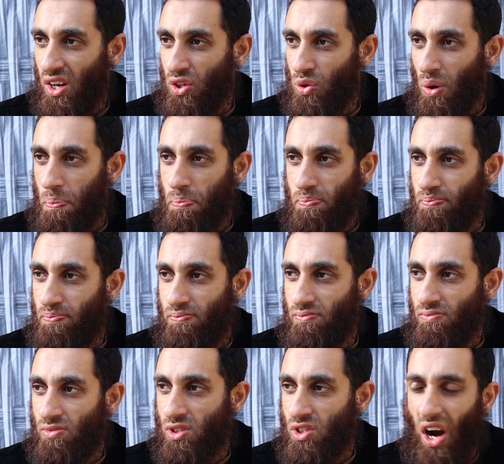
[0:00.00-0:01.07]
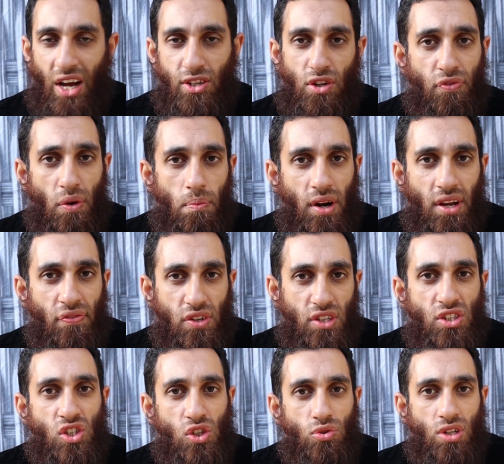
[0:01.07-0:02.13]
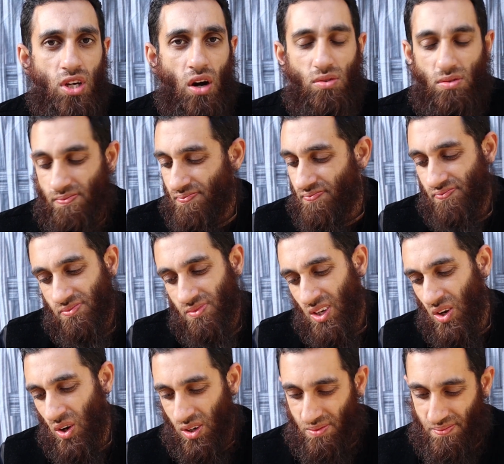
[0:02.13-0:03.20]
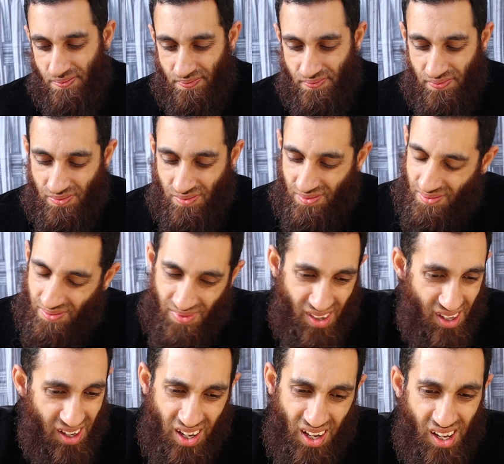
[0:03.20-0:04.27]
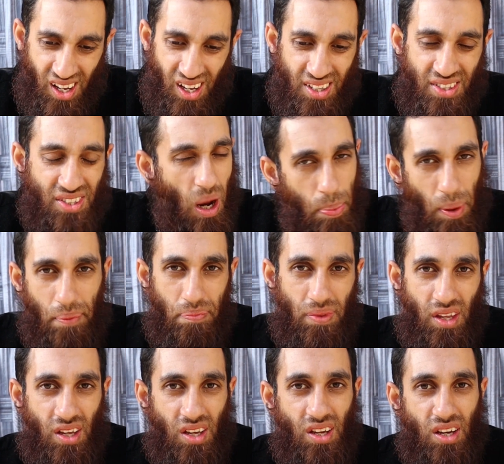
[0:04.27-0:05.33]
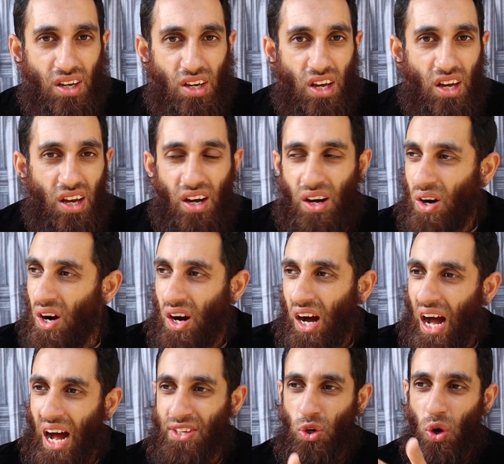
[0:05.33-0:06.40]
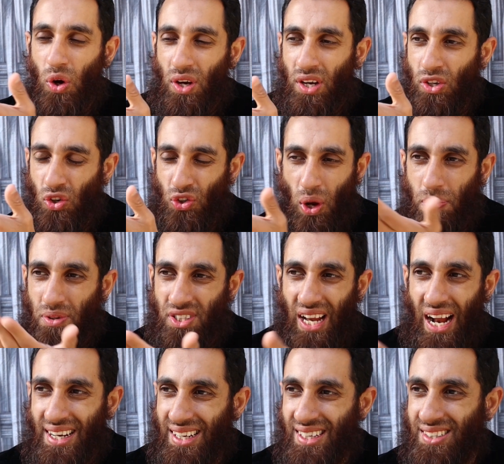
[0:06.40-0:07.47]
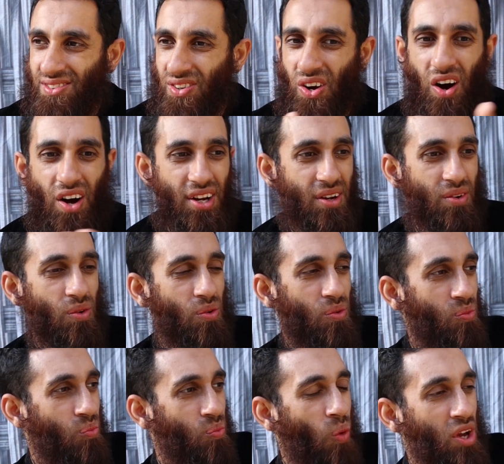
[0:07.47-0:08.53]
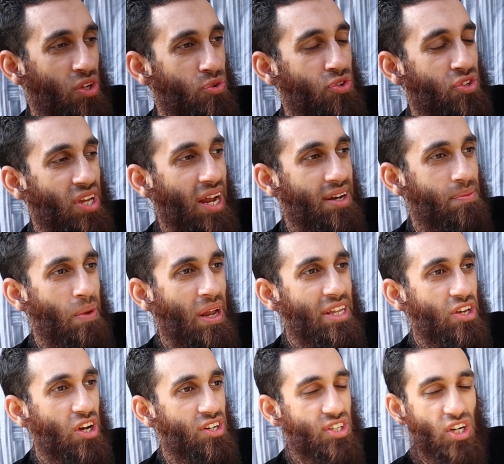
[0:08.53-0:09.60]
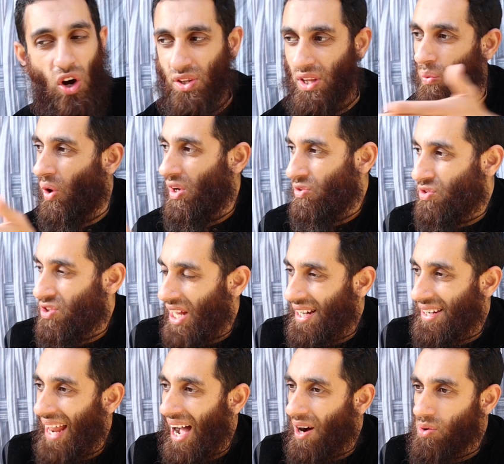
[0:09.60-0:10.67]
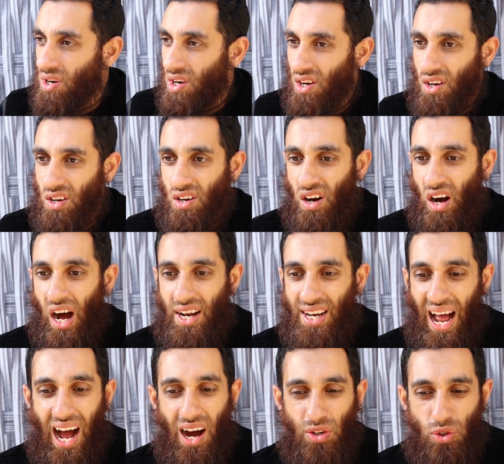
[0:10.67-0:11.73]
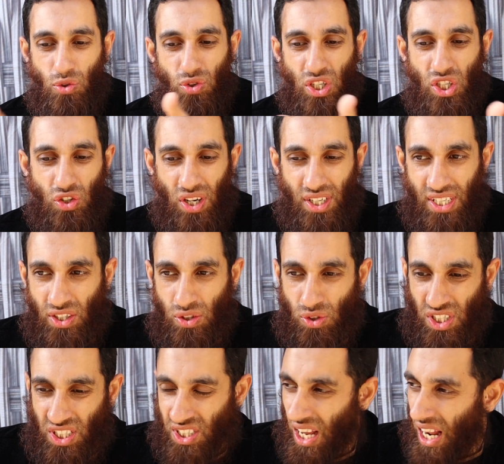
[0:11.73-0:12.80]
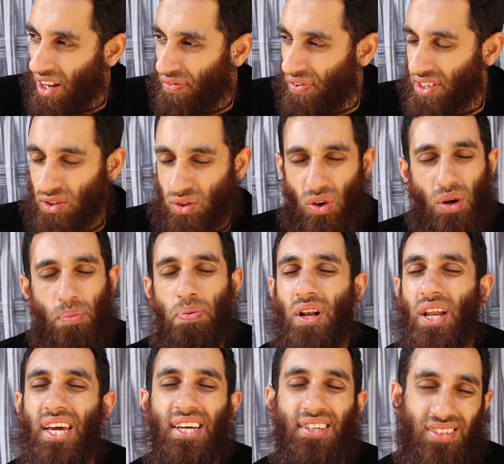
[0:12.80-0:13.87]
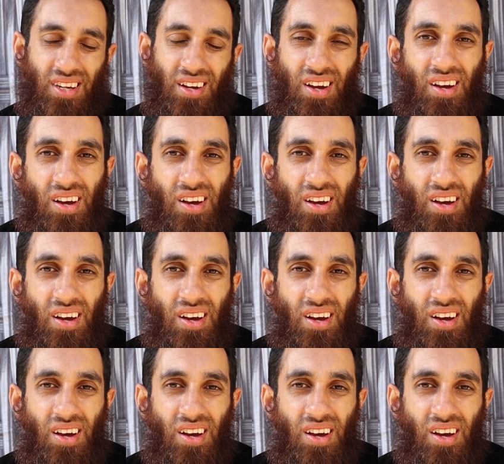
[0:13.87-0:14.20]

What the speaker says: You were scrounging for money for your studio. Look, stop it. And your double standards regarding what you said many years ago and then what you said now, and how you restricted to just Salafis. Look, please.